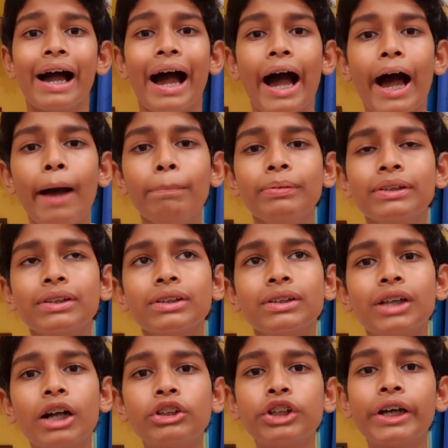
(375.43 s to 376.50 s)
Apps
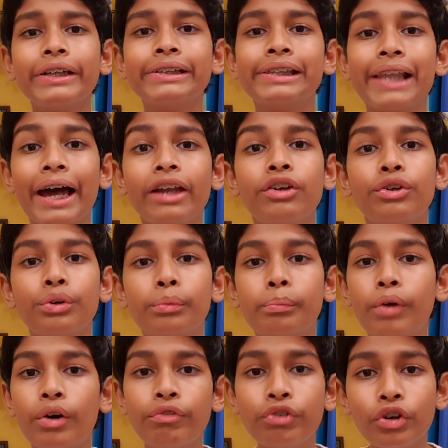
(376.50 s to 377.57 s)
such as Lightroom
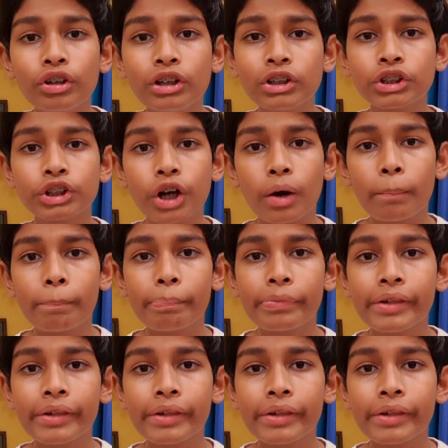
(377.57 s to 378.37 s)
or Photoshop